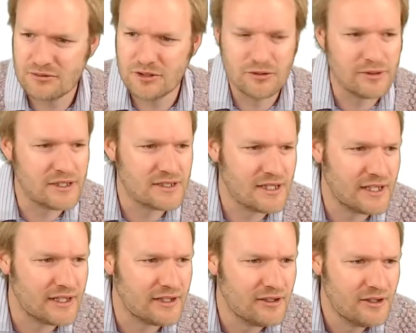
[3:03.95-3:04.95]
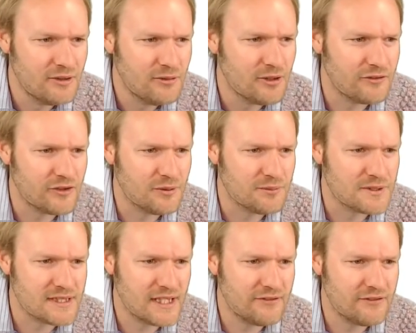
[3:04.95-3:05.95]
Well, we'd say, from
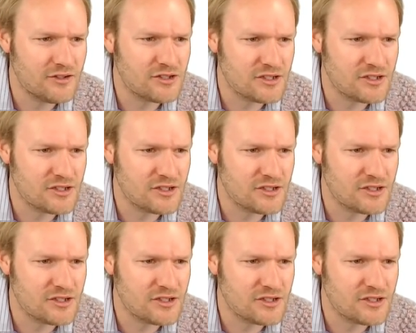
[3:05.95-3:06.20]
7